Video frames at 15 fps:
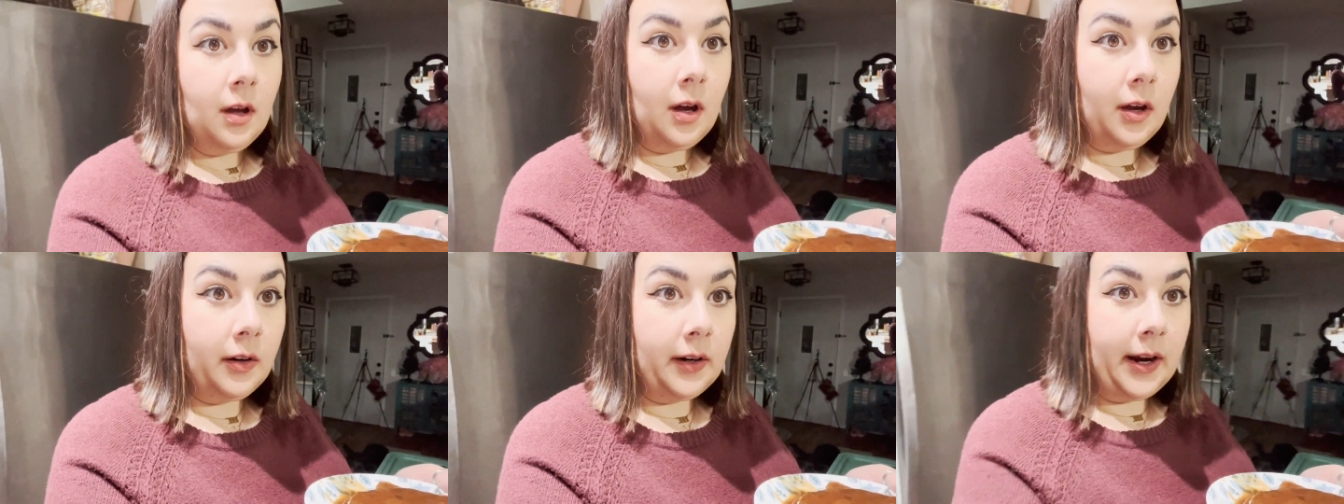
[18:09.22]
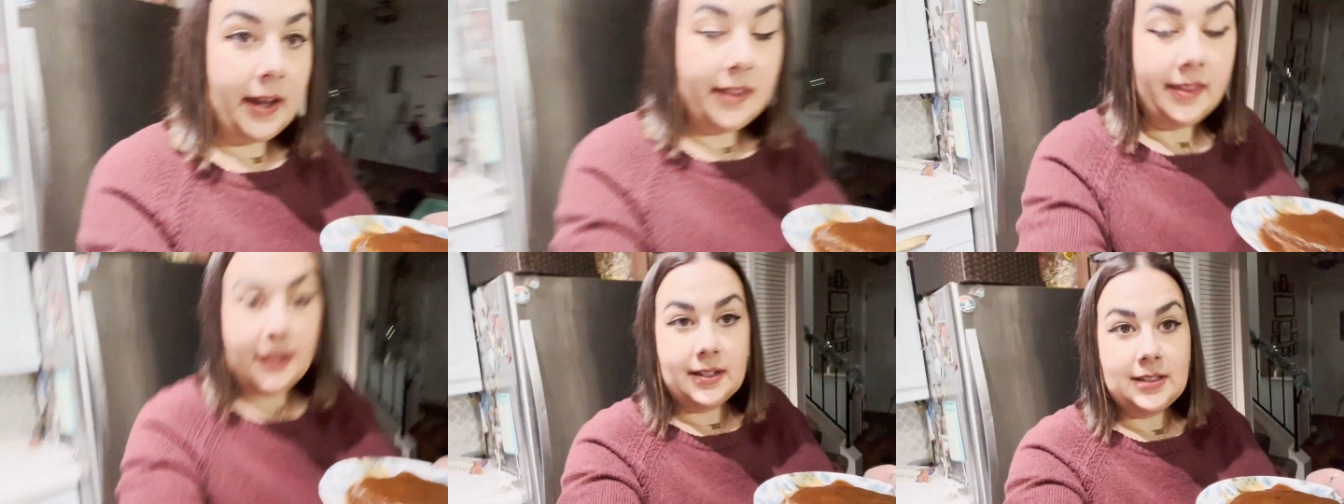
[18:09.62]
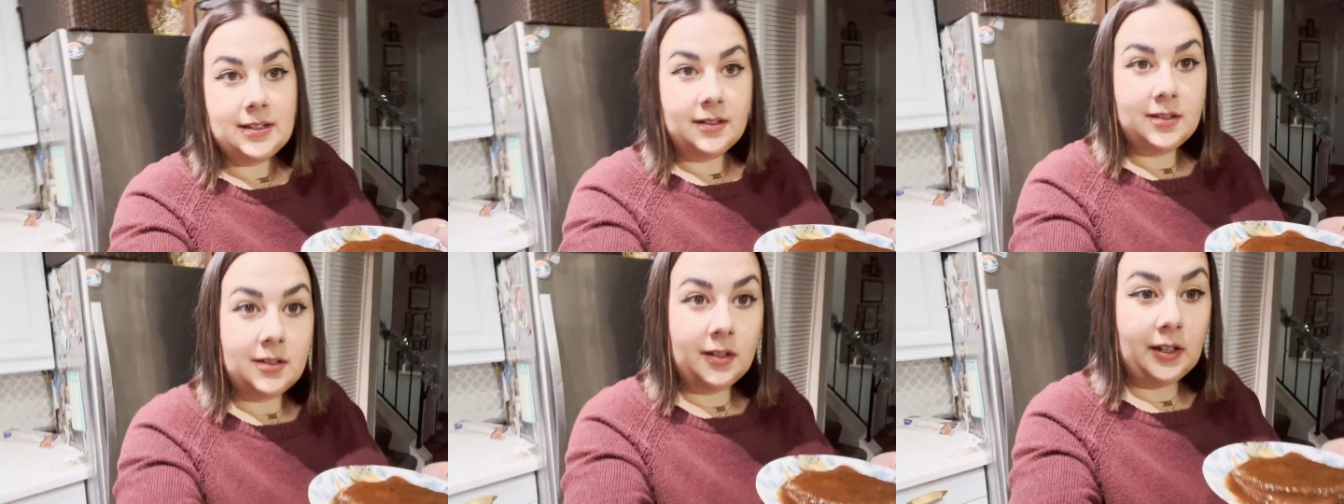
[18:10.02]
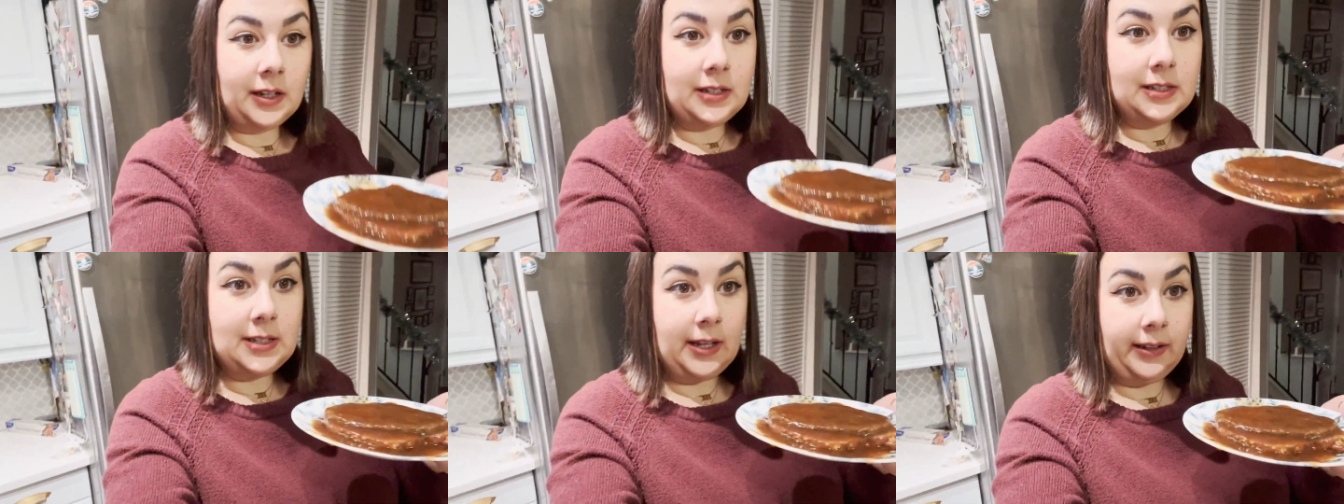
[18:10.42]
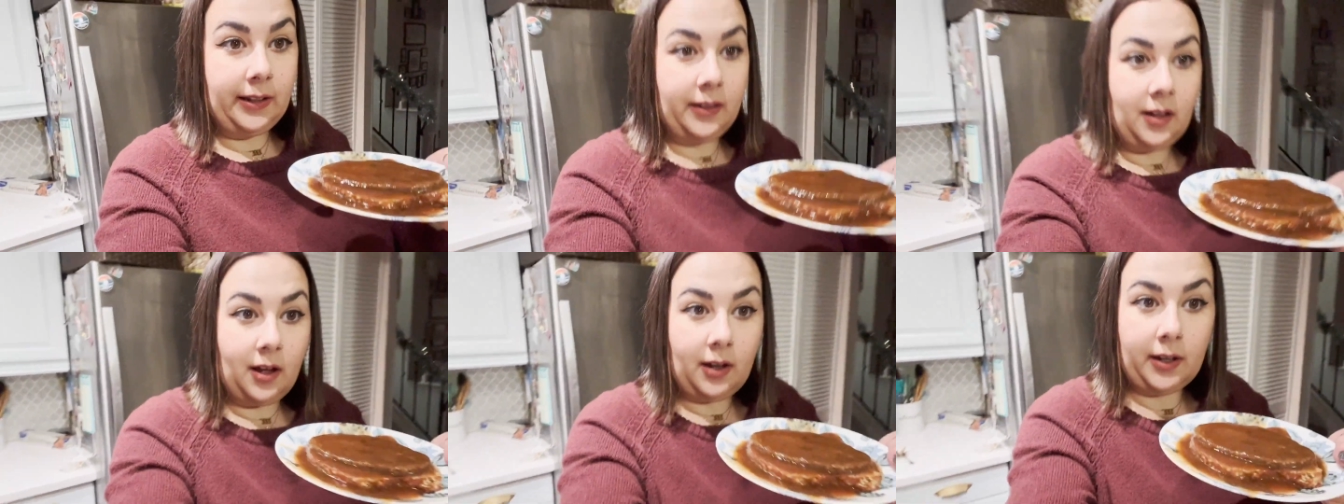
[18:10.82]
All right, that still took
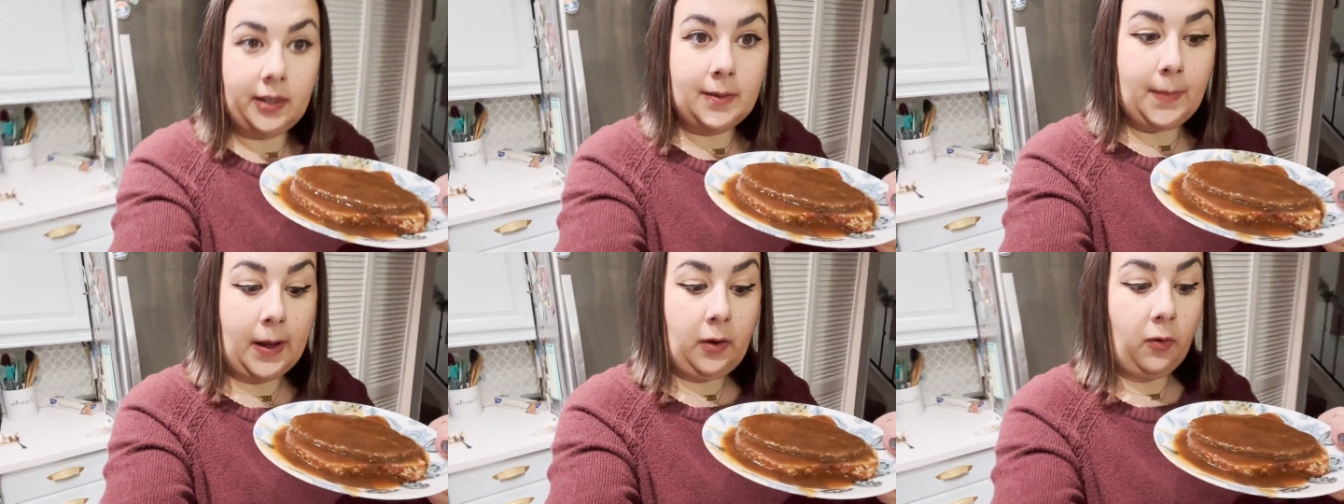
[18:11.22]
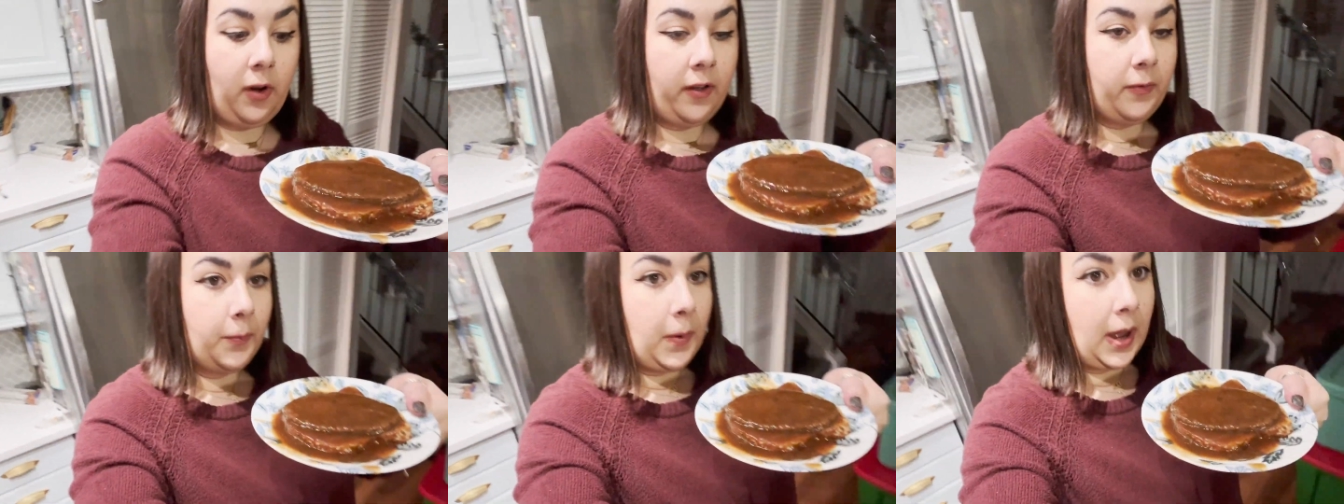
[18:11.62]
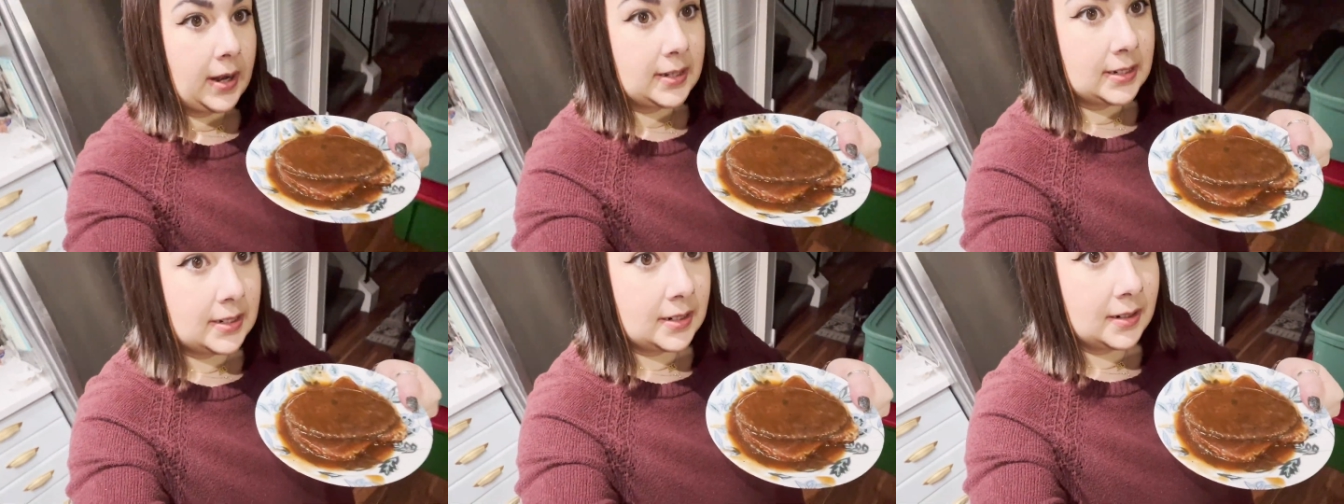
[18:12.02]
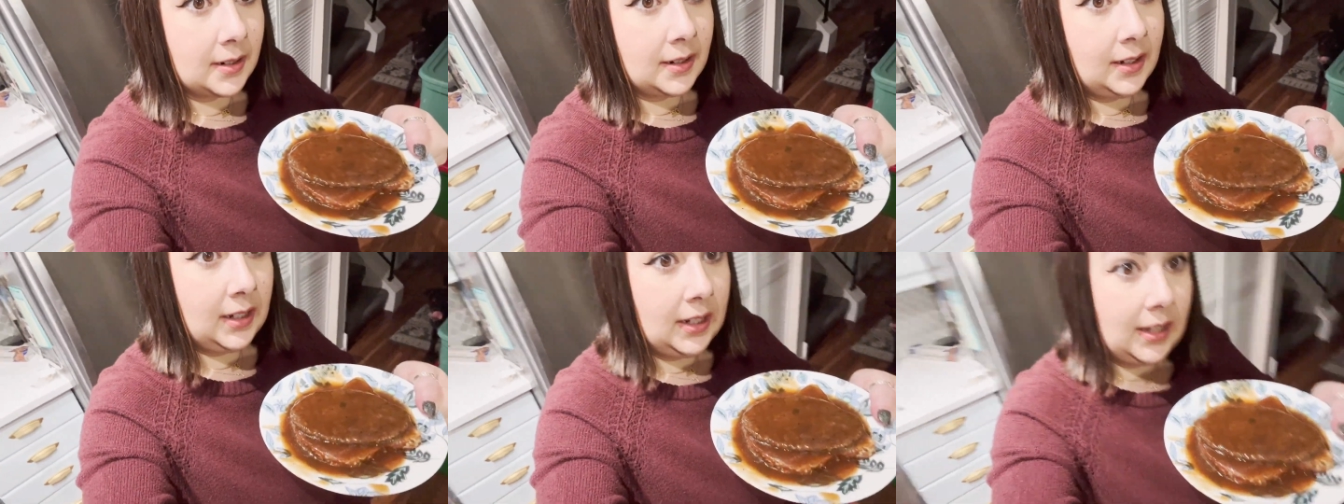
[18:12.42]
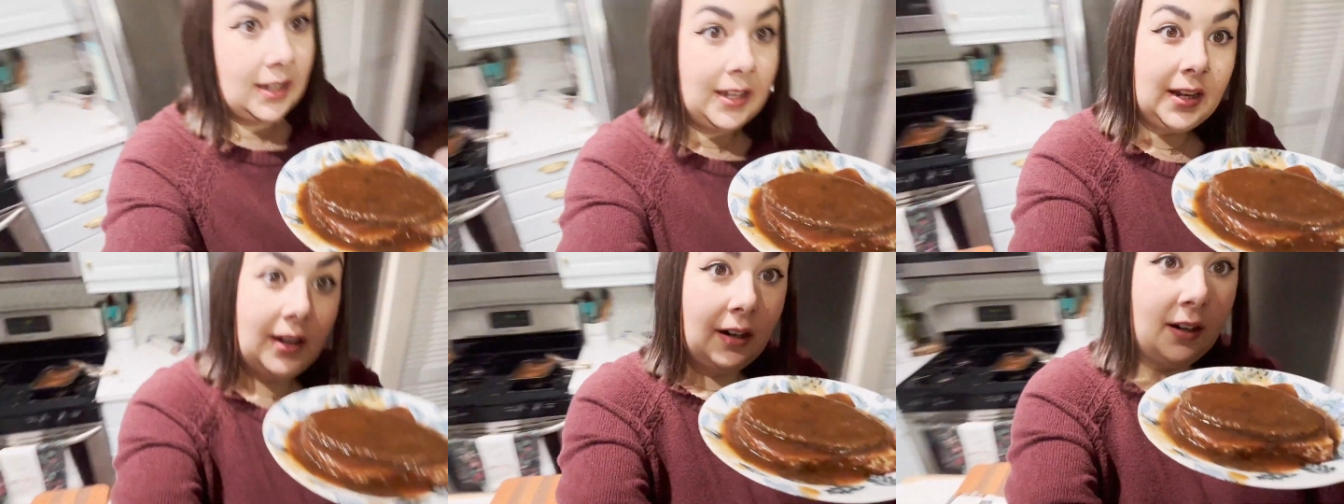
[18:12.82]
insanely long in the microwave, but
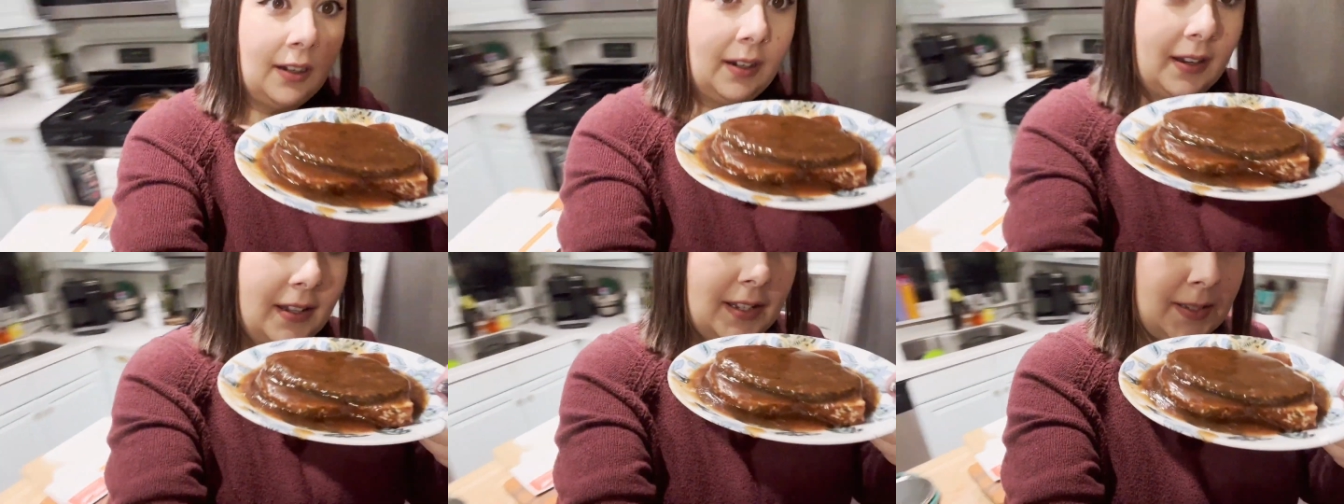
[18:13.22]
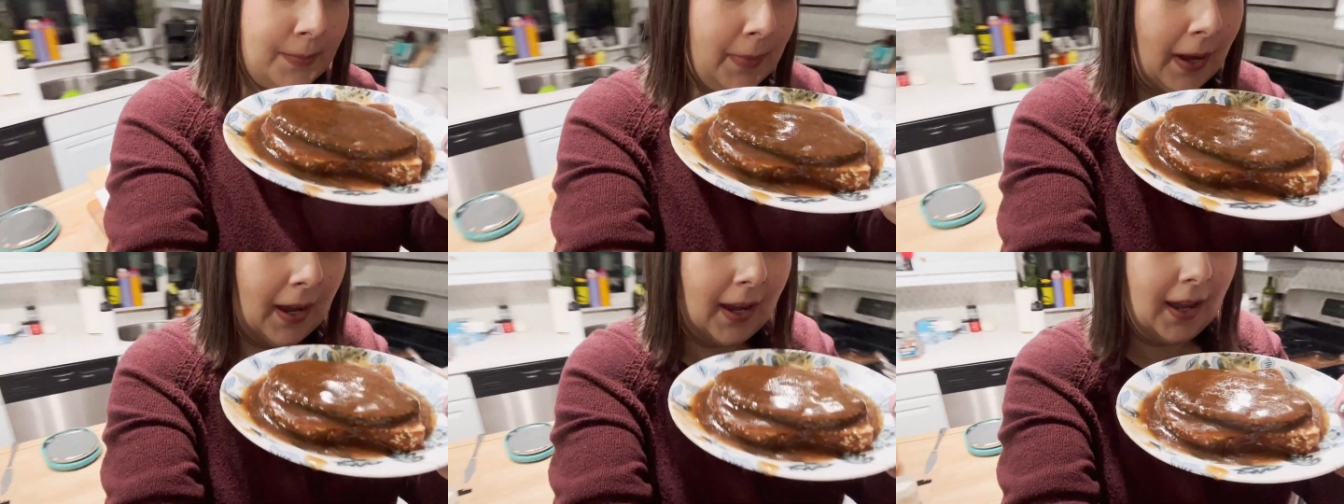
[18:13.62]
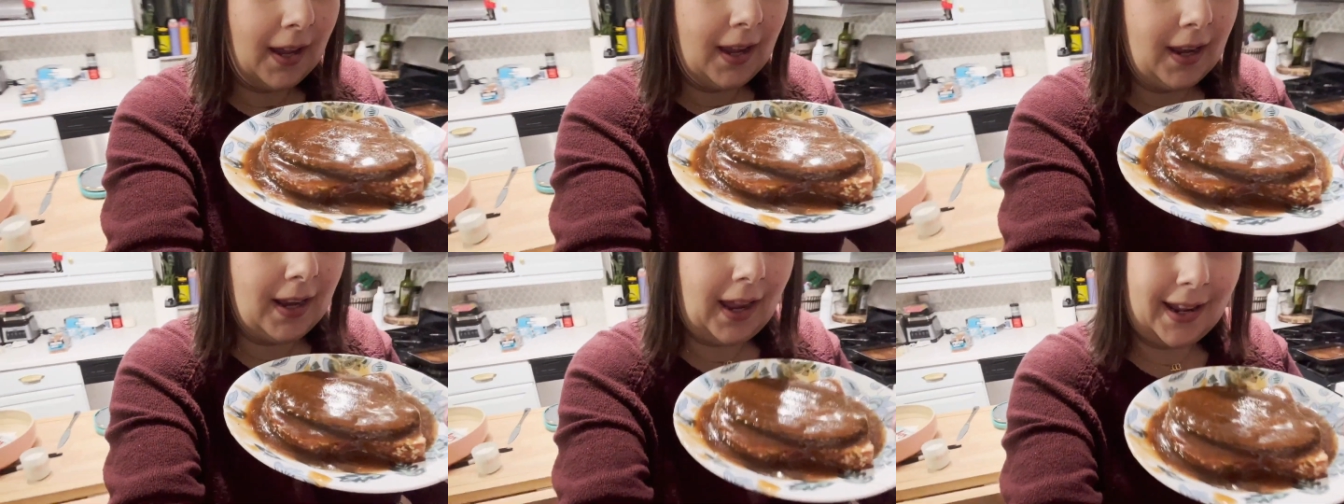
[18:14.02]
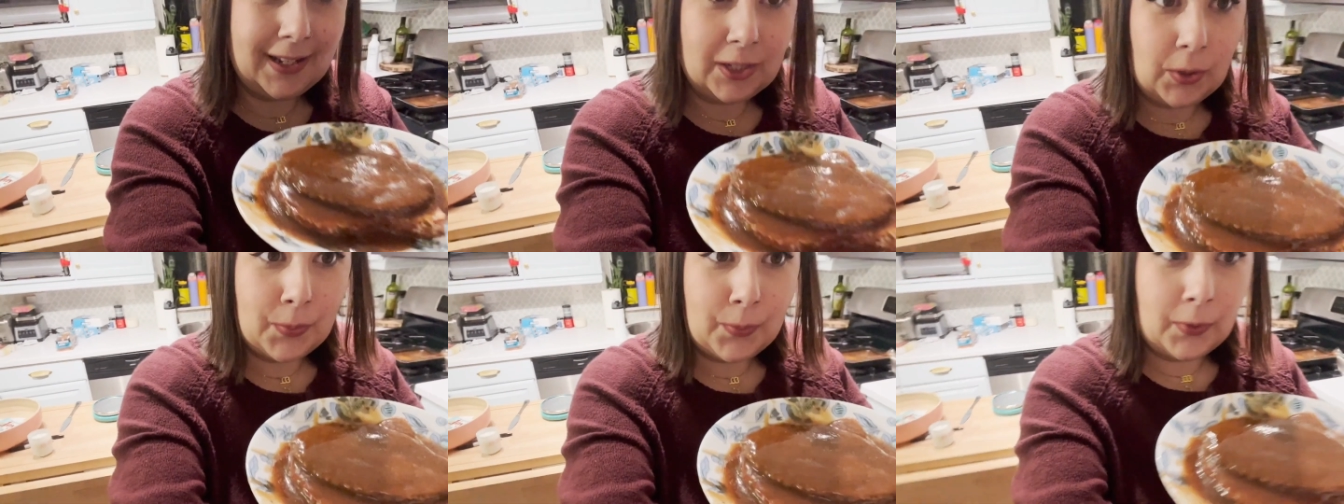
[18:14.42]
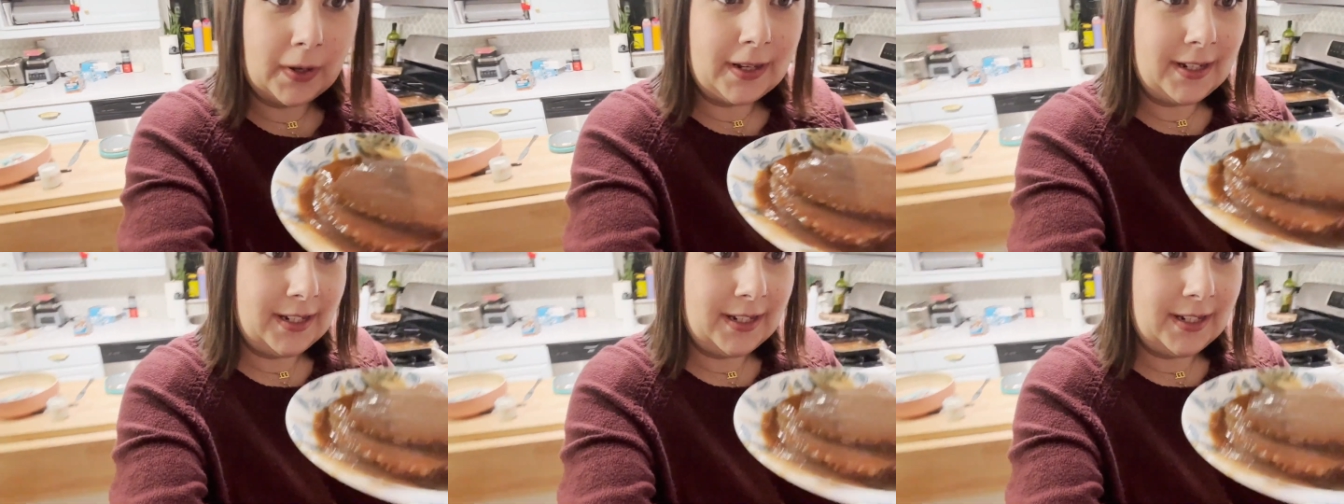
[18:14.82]
here is my not so pretty